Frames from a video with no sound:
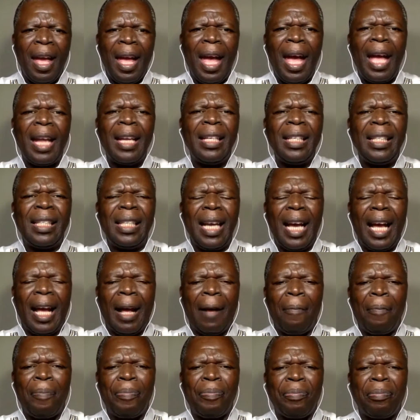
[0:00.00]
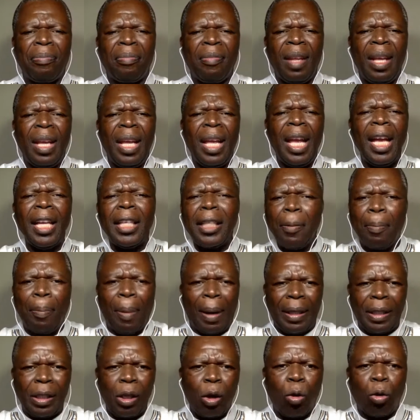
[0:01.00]
and each
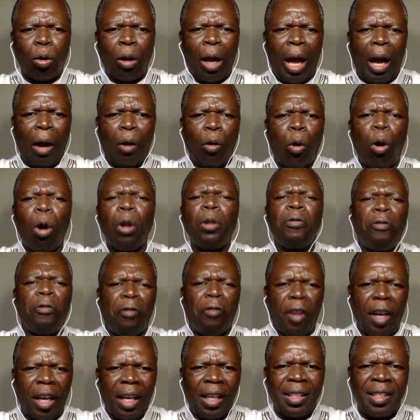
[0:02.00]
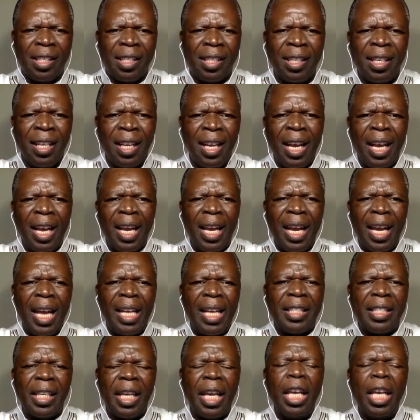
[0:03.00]
particular conflict
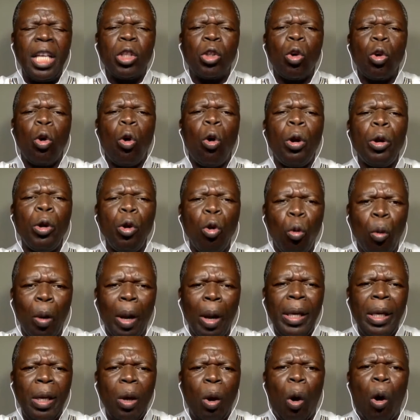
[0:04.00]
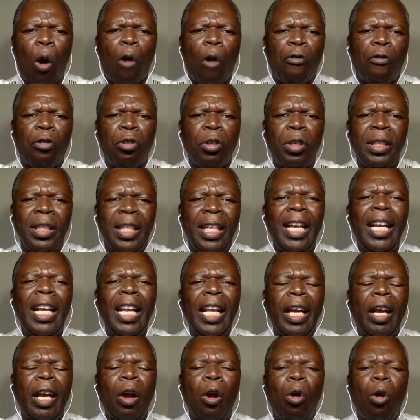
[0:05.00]
has its own way of
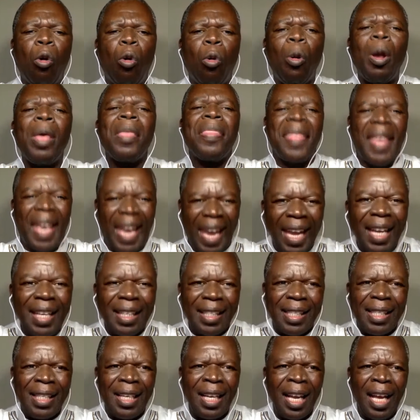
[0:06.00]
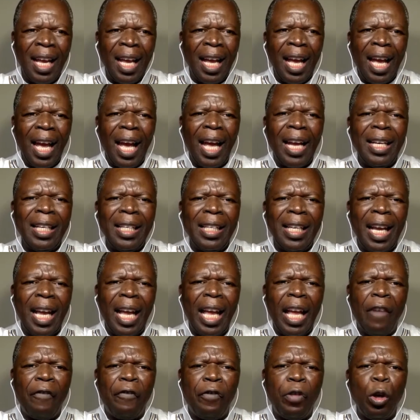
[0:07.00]
dealing with it. And
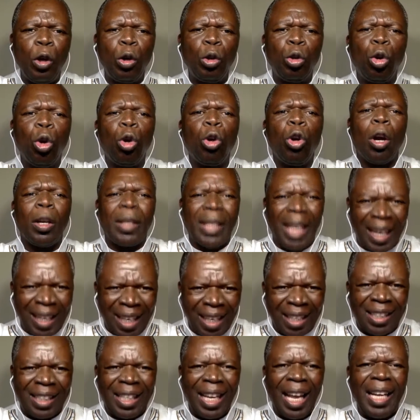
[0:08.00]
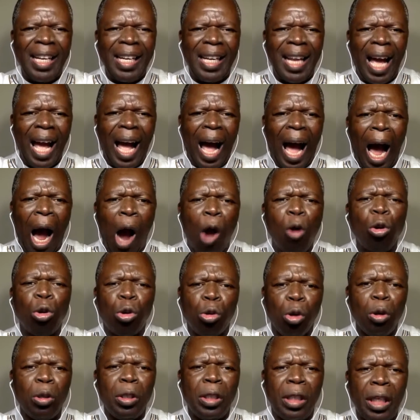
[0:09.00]
if you do not understand how
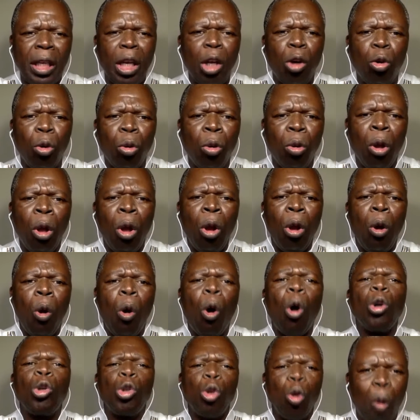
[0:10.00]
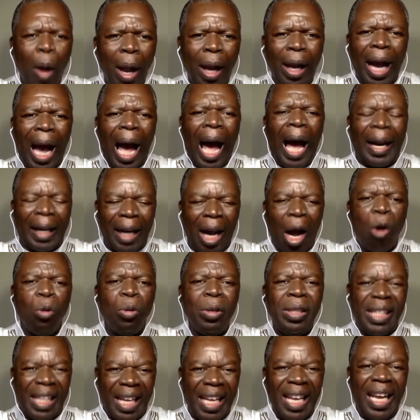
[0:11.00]
to deal or to work
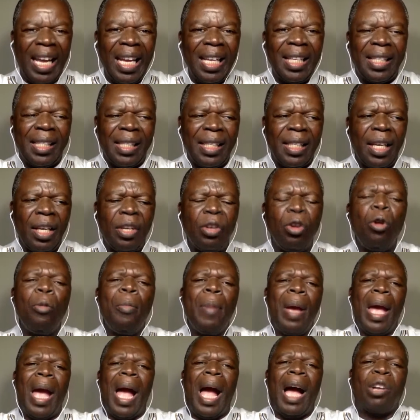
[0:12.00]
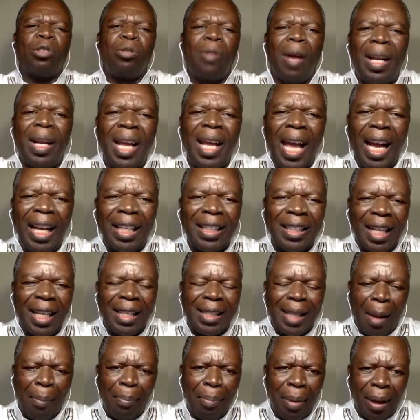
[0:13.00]
around it, you may actually
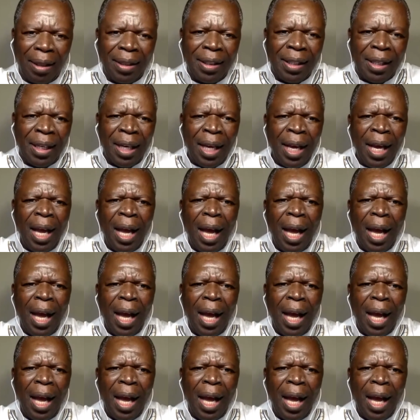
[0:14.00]
exacerbate